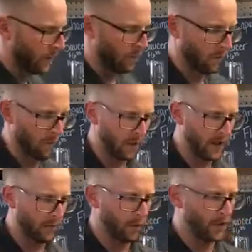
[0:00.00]
you don't want to put
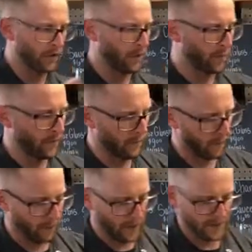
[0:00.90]
any pressure up on the
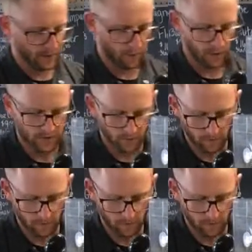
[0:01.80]
plastic parts.